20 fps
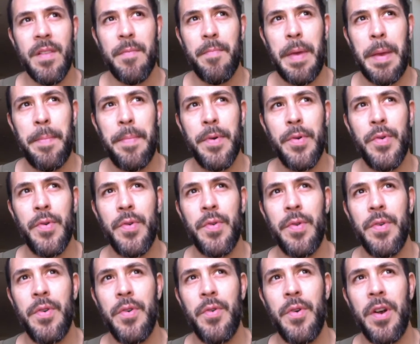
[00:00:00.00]
people
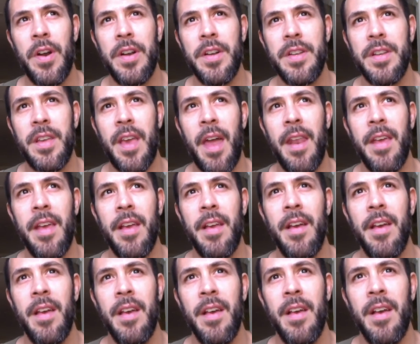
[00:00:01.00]
who aren't
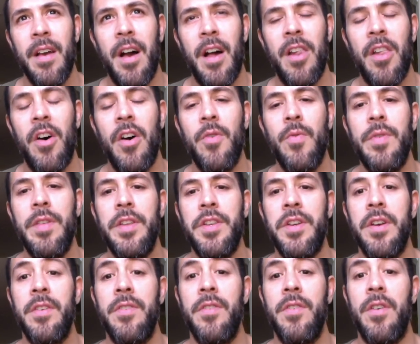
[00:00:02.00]
getting along with each
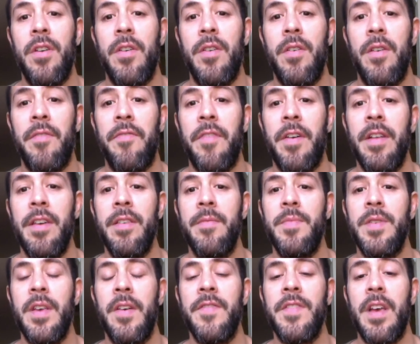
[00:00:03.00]
other are finding
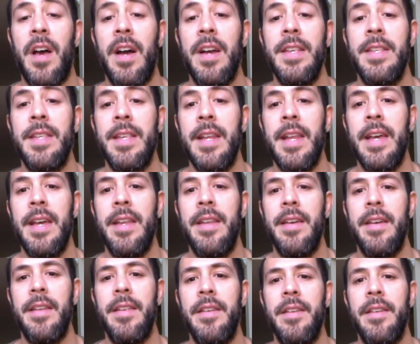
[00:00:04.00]
themselves isolated,